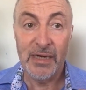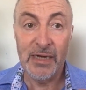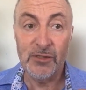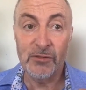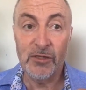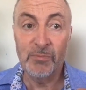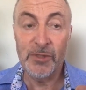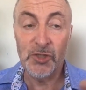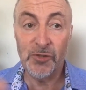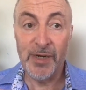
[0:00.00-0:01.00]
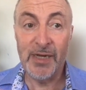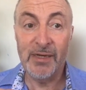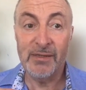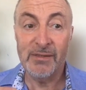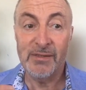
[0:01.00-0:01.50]
And it's also
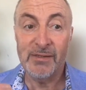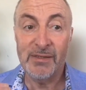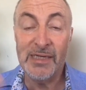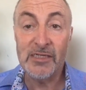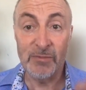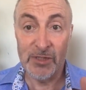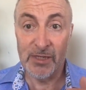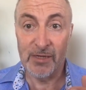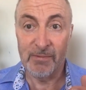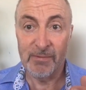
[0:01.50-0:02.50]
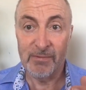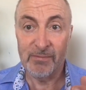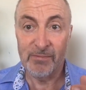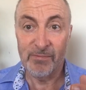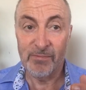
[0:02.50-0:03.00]
betraying intimacy.
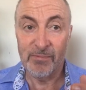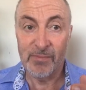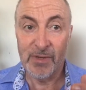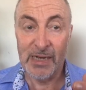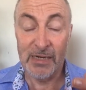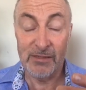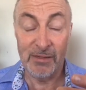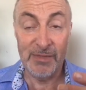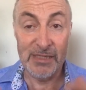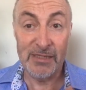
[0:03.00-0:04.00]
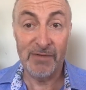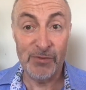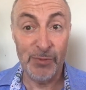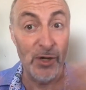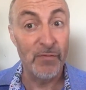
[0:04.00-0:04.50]
And it, I mean, this stuff
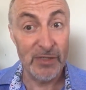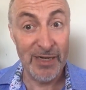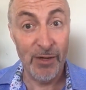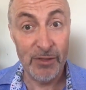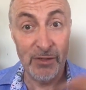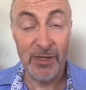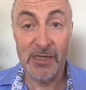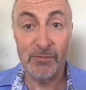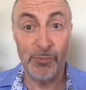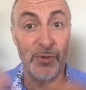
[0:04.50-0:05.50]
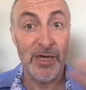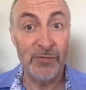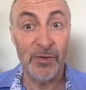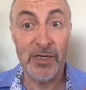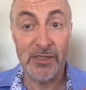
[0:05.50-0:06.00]
is pretty obvious, I know. It's not like it's
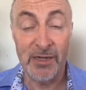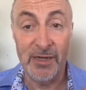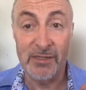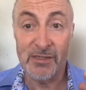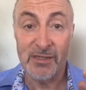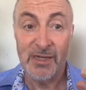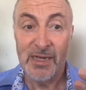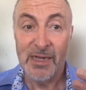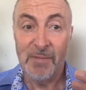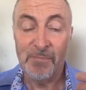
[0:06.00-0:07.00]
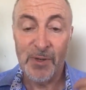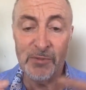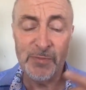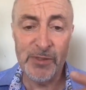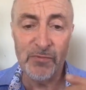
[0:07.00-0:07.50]
rocket, rocket science. But I
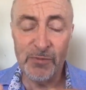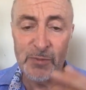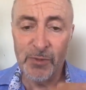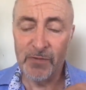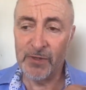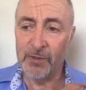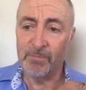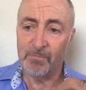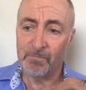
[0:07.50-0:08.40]
want to speak to it from this point of view.